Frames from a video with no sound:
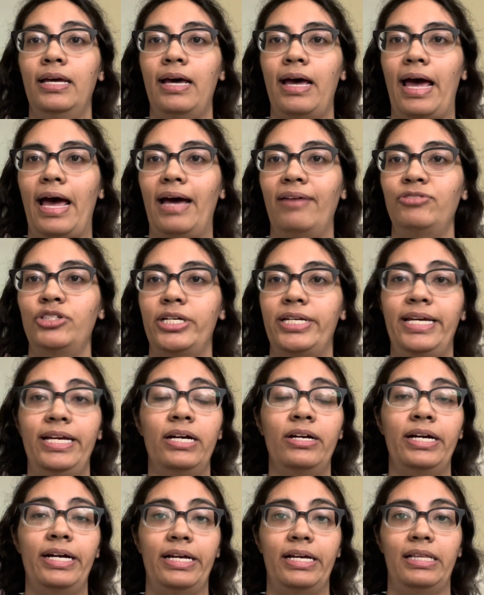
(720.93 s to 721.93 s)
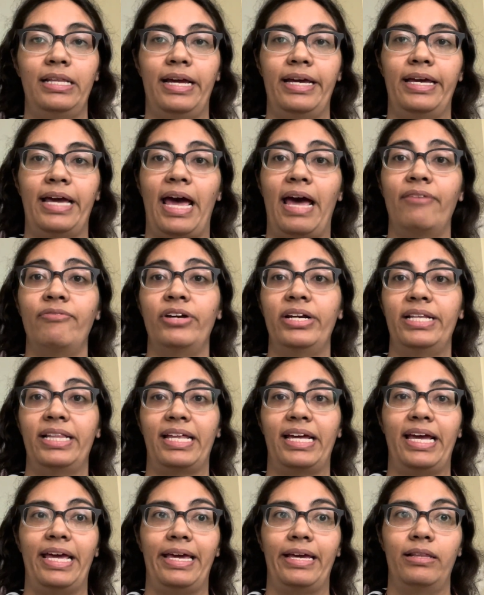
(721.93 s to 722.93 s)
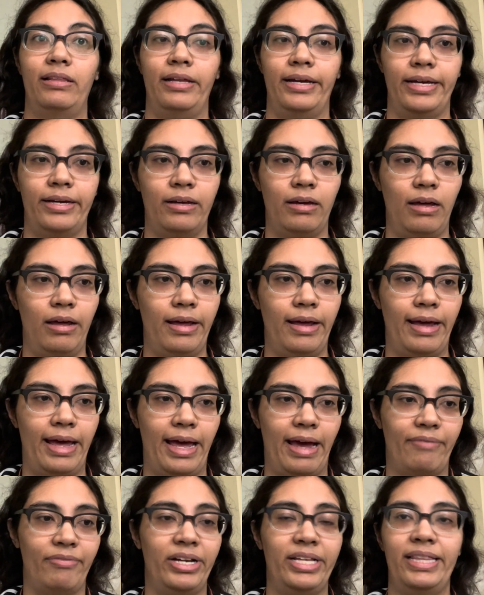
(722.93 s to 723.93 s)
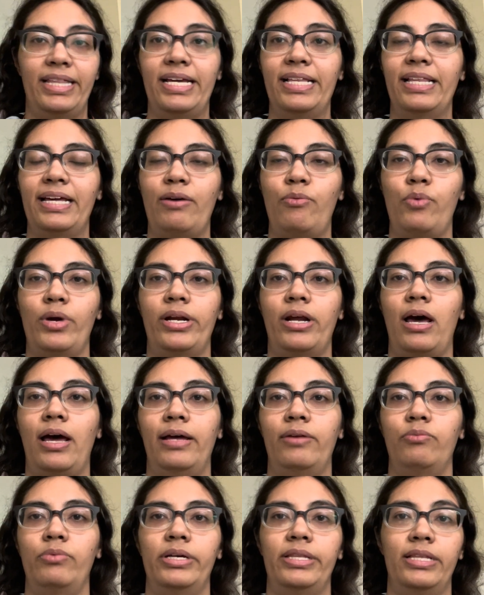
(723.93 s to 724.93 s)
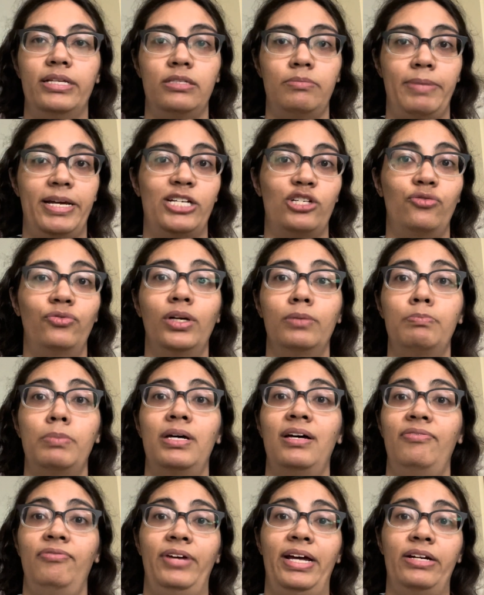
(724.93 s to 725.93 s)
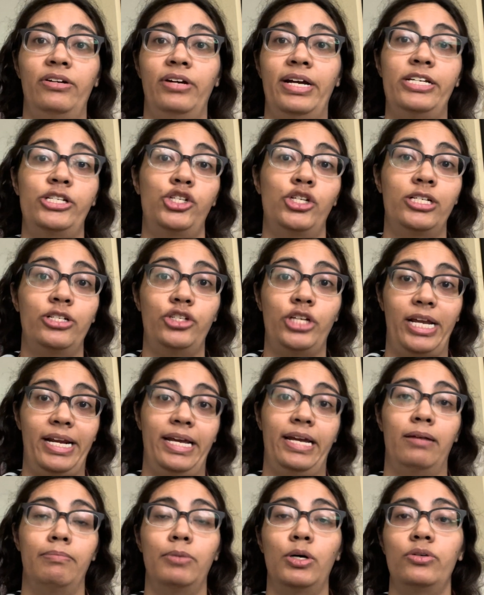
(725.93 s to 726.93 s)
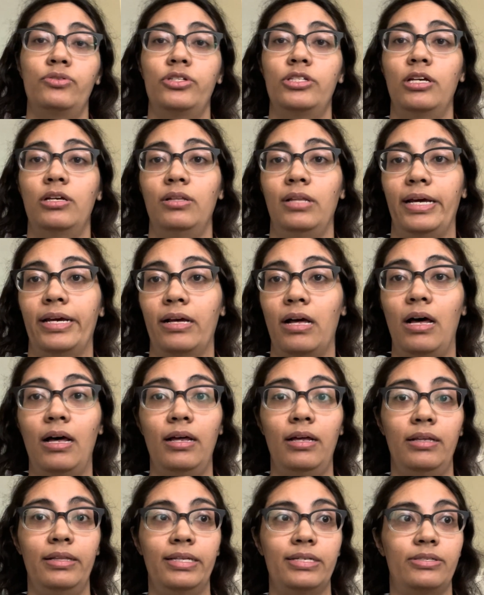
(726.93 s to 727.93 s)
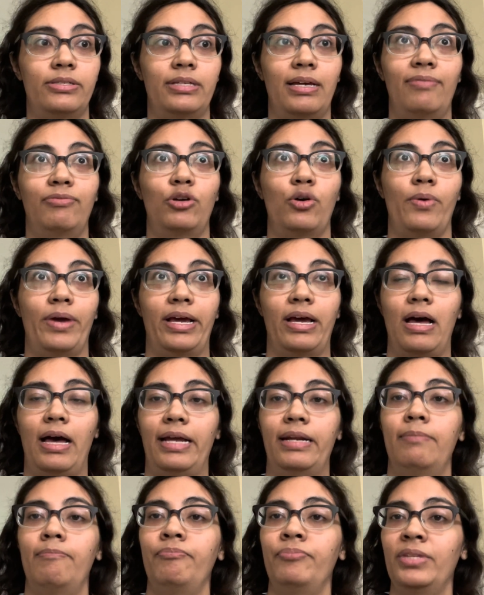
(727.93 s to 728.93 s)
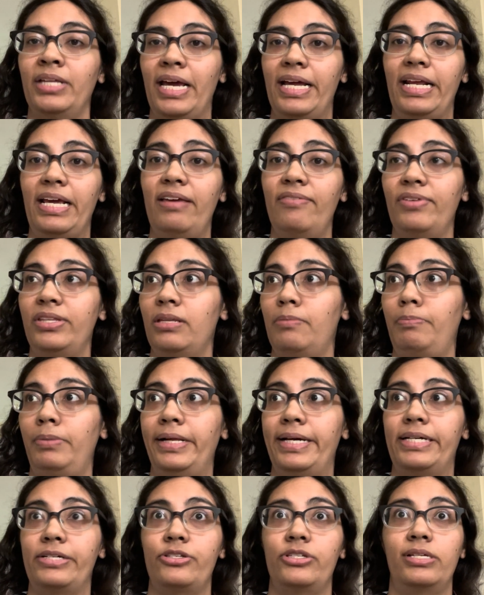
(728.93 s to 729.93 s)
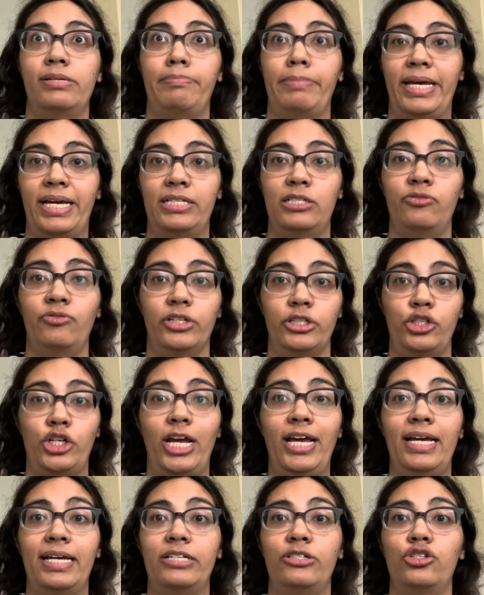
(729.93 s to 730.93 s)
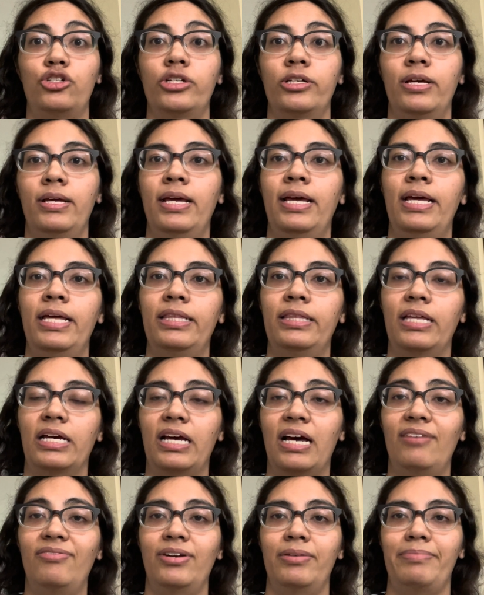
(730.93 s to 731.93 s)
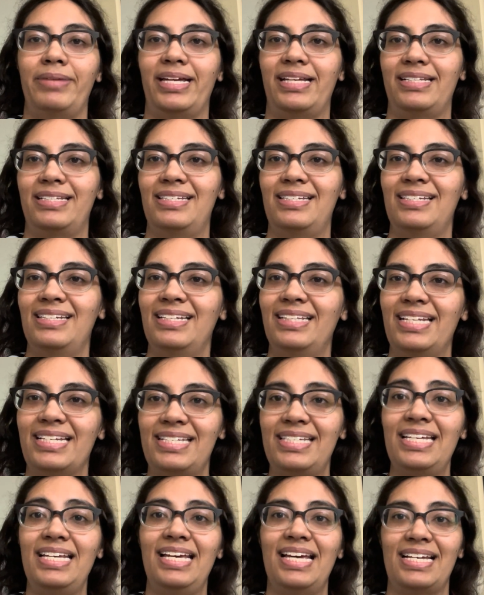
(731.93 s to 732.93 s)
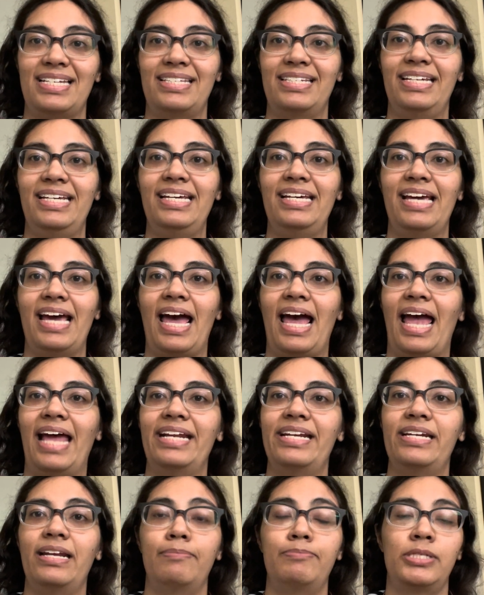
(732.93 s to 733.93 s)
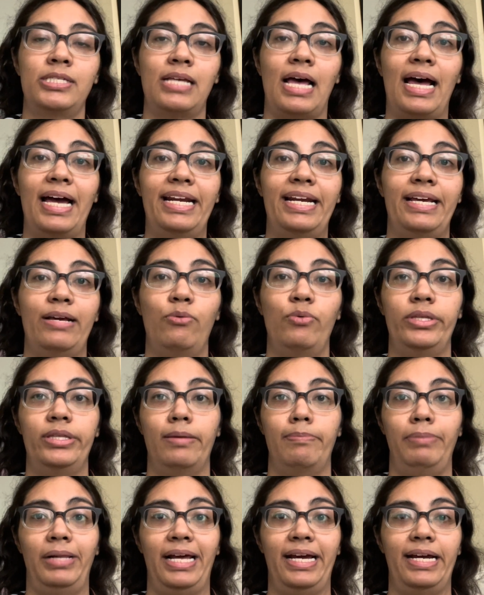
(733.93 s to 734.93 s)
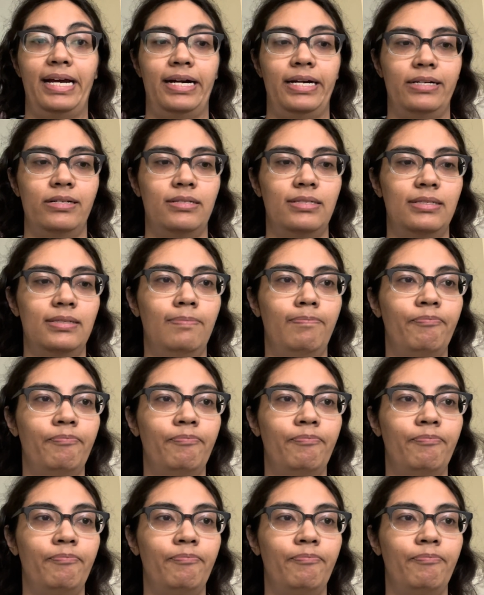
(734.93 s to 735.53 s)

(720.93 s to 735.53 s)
after hearing everything that went on with the Spanish Football Federation, Jenny Hermoso, all this stuff going on, and even the players' demands for change, the government, the CSD, ended up siding with the players.